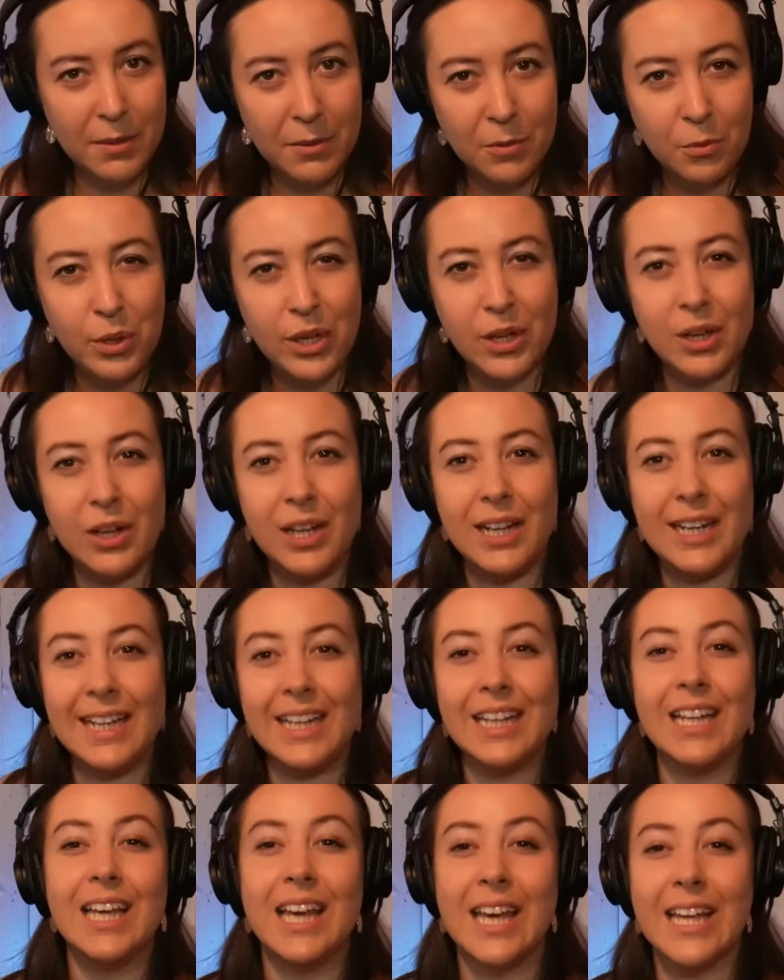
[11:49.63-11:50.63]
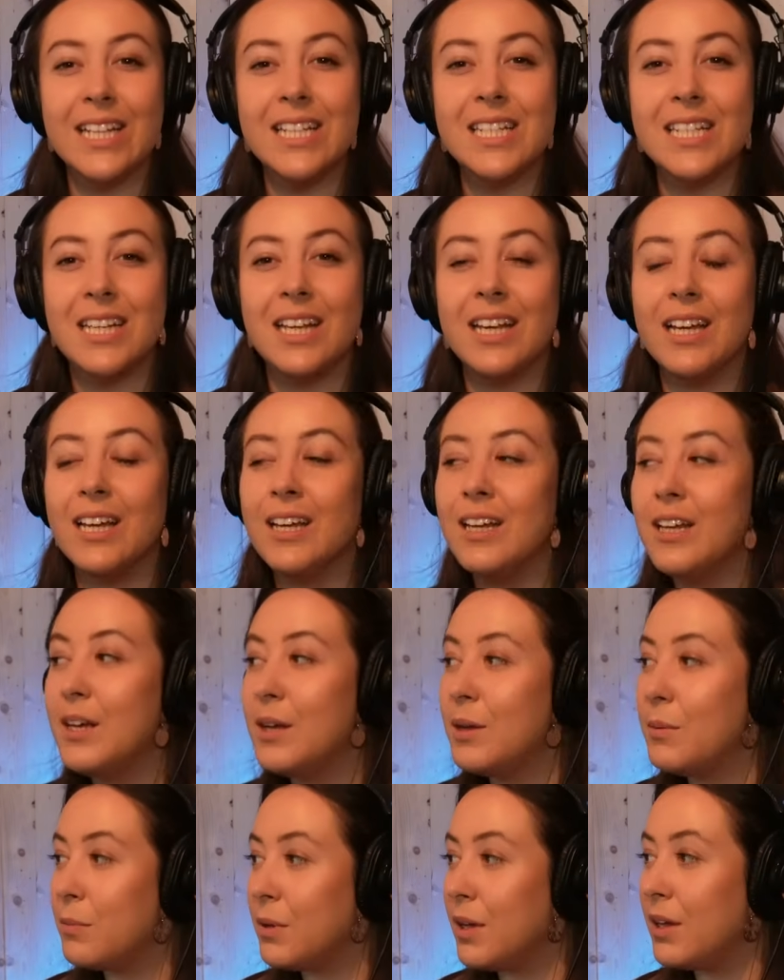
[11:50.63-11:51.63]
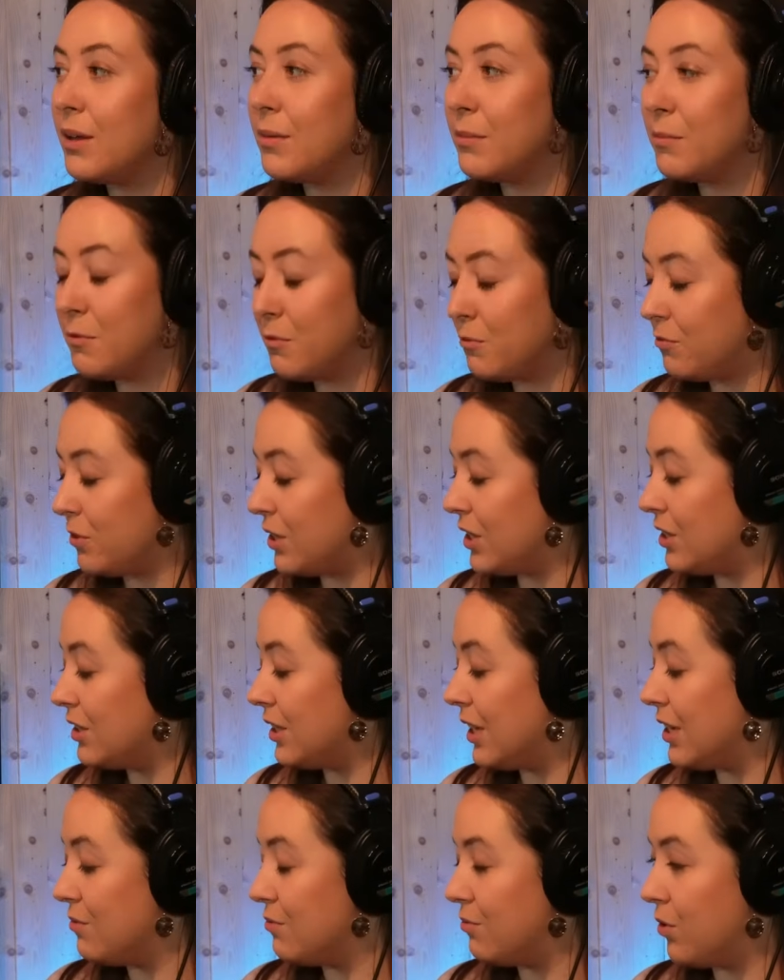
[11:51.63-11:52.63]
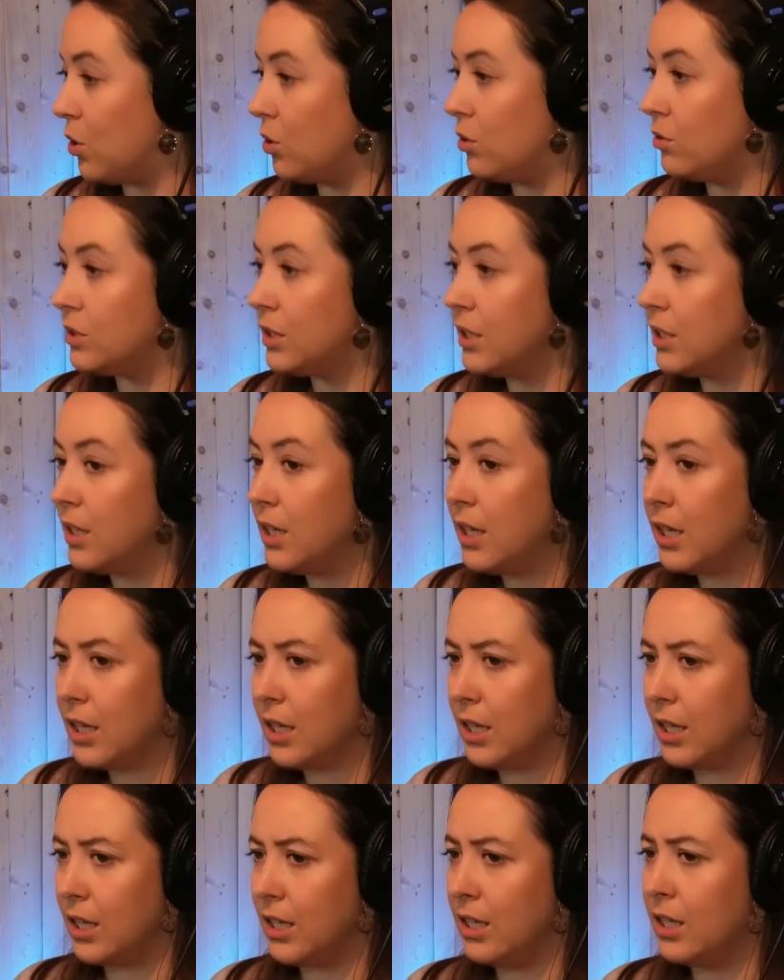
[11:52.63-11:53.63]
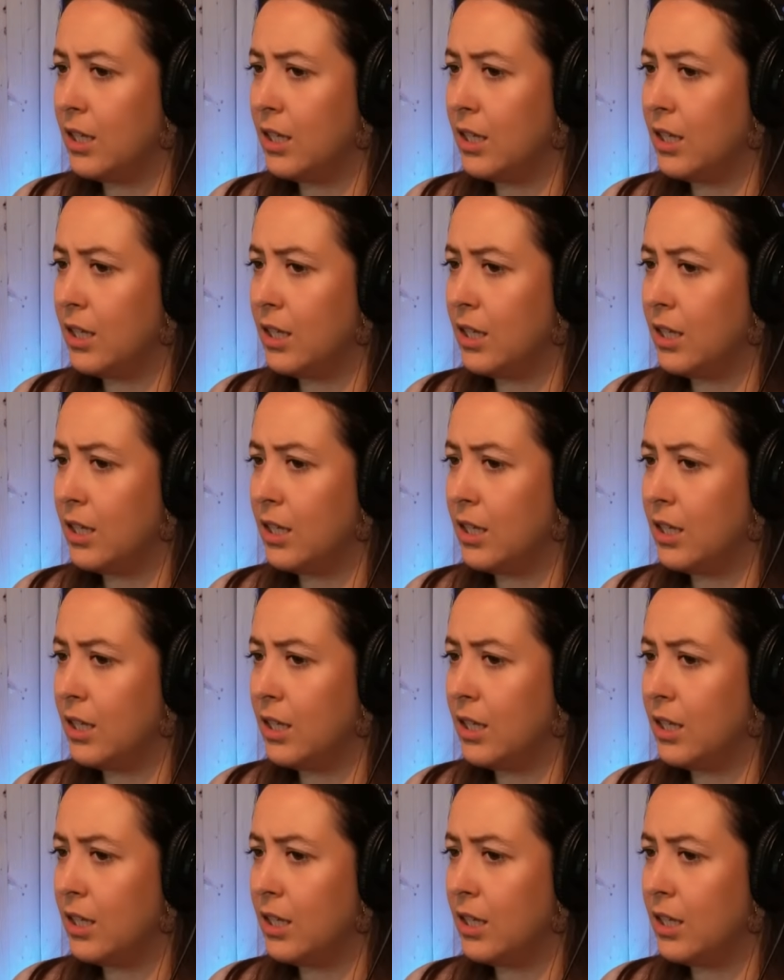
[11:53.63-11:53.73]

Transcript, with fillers: We're leaning into. Feel involved. We